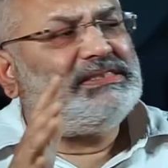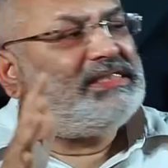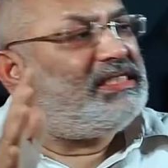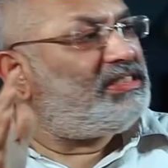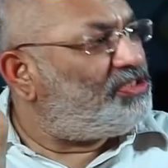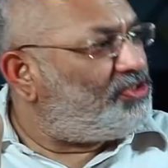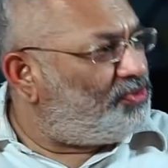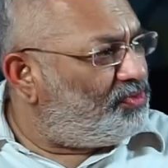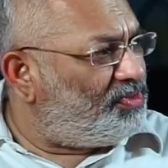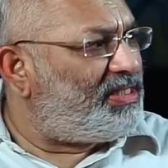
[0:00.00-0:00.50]
there
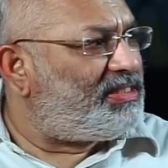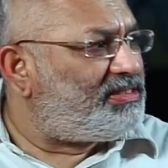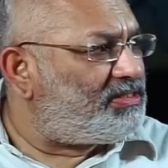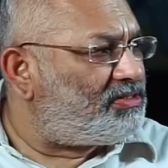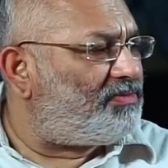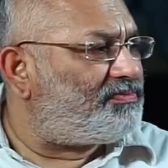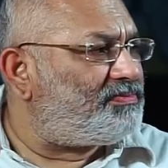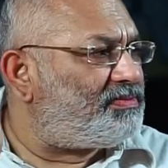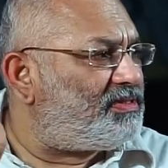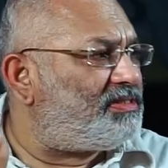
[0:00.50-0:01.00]
are 6
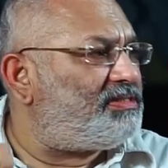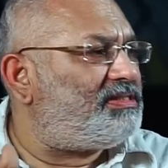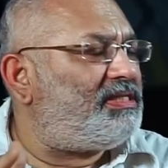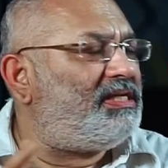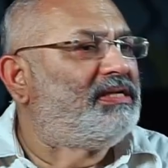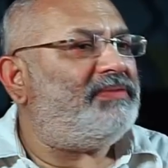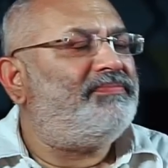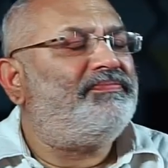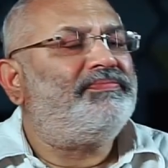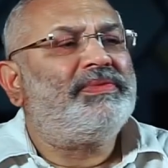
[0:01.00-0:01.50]
units
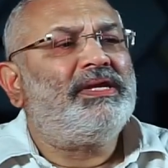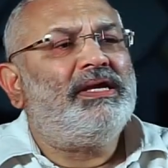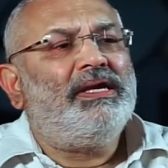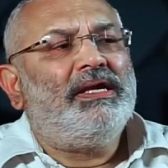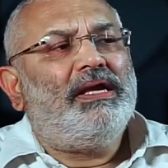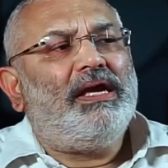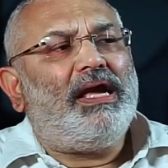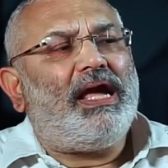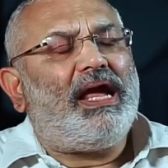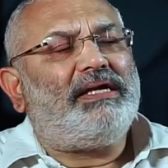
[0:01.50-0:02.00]
of surgery
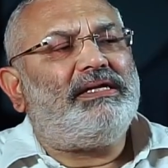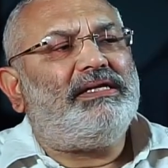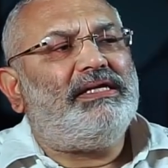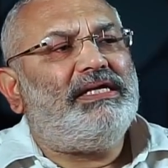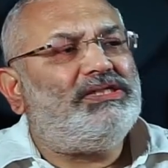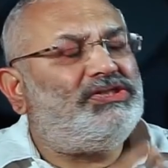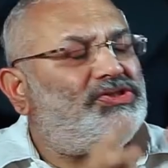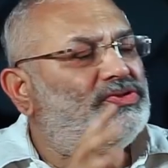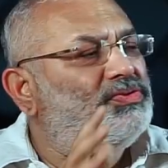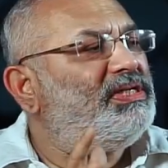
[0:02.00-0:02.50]

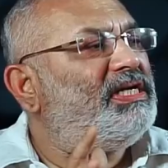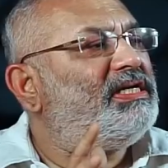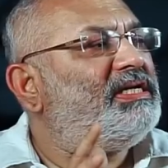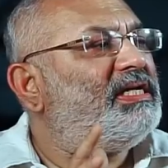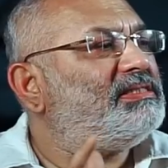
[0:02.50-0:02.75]
and each